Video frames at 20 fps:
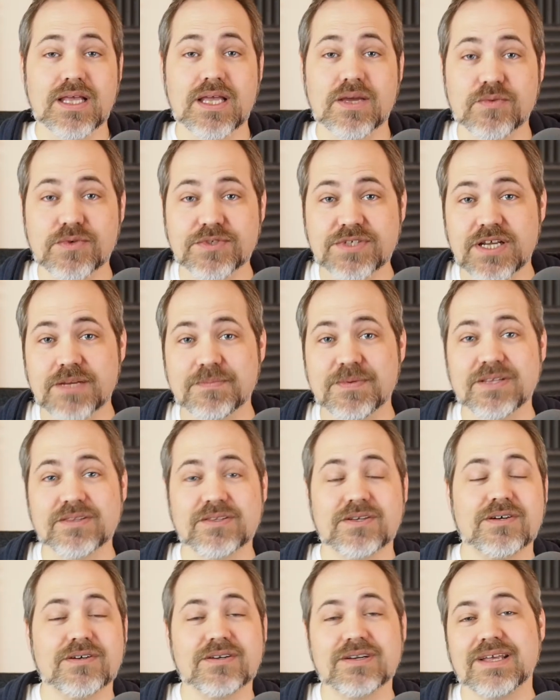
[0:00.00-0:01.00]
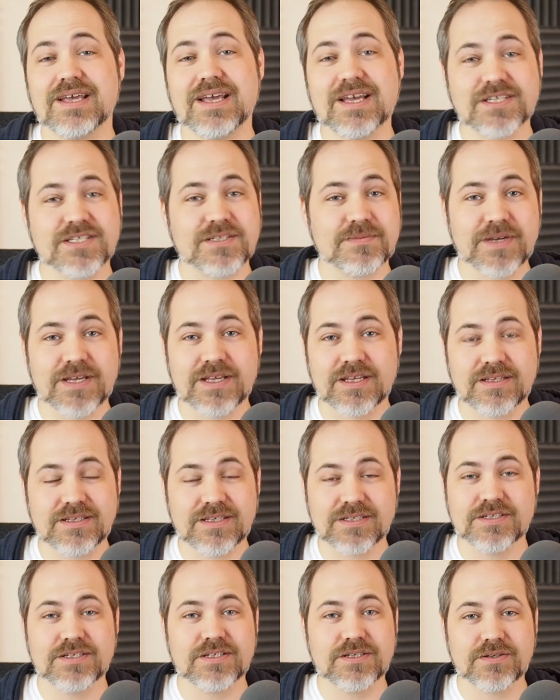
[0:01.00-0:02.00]
It will take me longer to estimate it
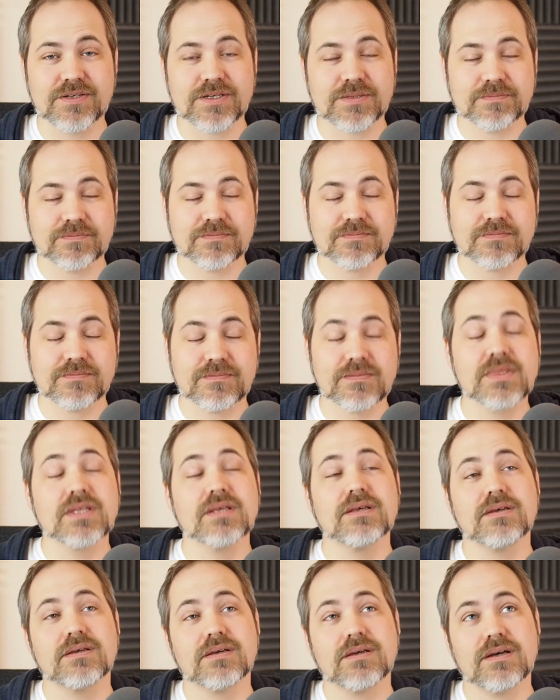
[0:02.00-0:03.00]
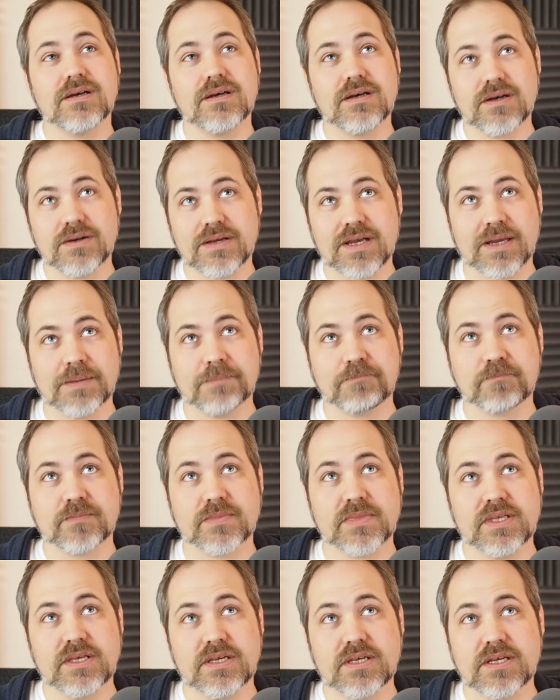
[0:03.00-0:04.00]
than to do it. Okay,
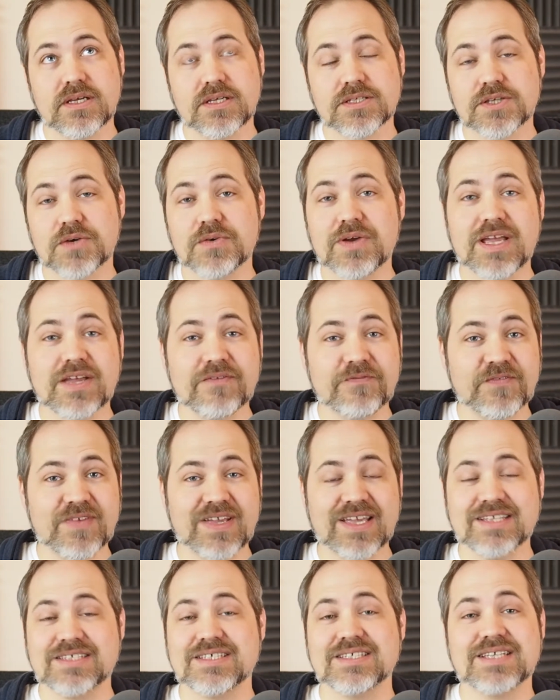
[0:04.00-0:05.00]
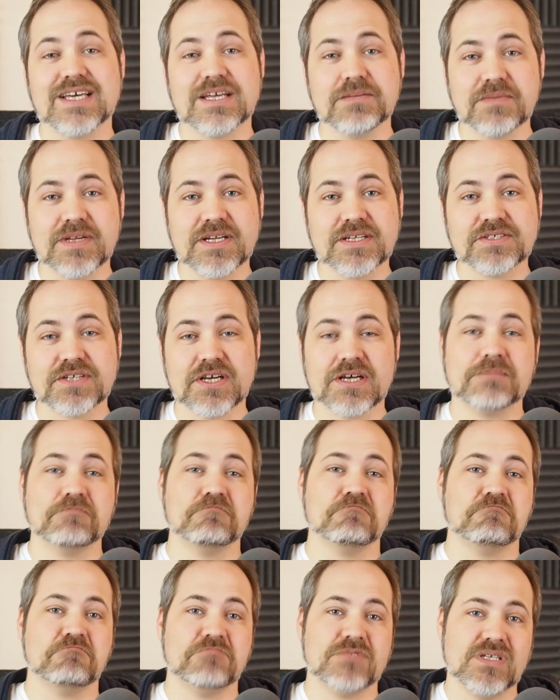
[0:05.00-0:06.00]
so if it's a 10-minute job,
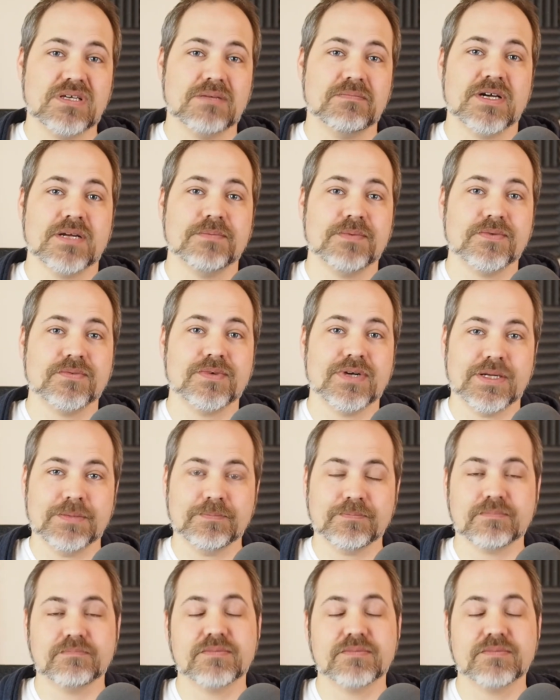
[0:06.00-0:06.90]
you might be right.